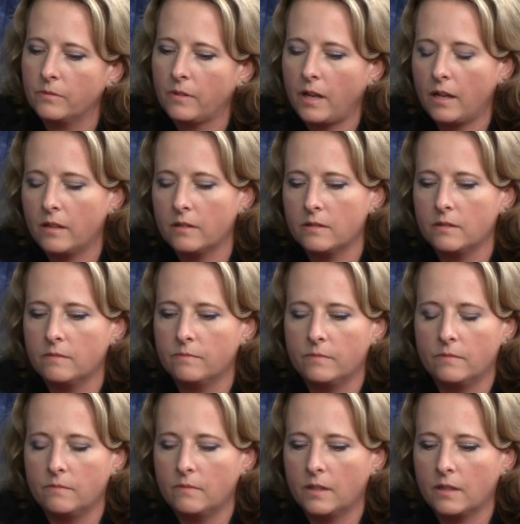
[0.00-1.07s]
uh,
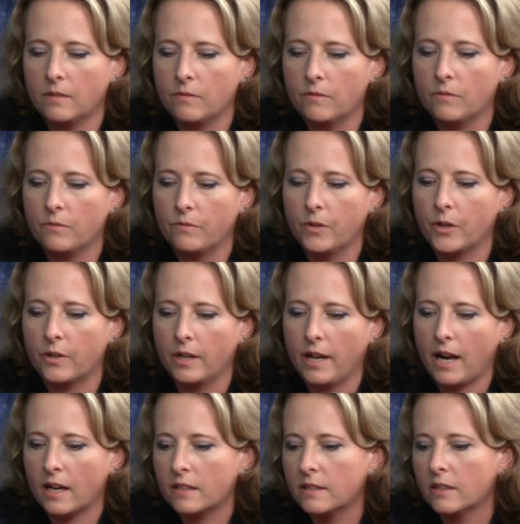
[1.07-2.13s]
active, very still?
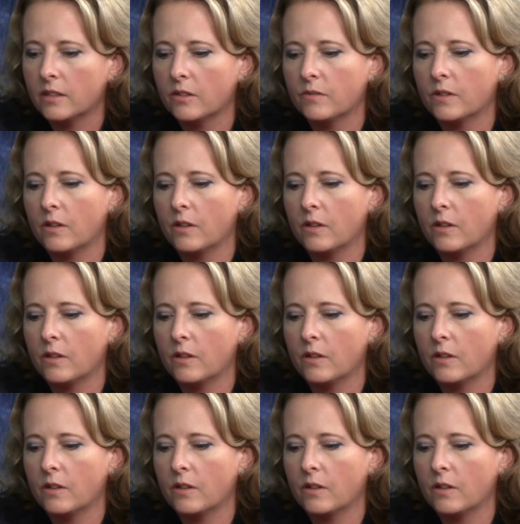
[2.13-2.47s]
active, yeah.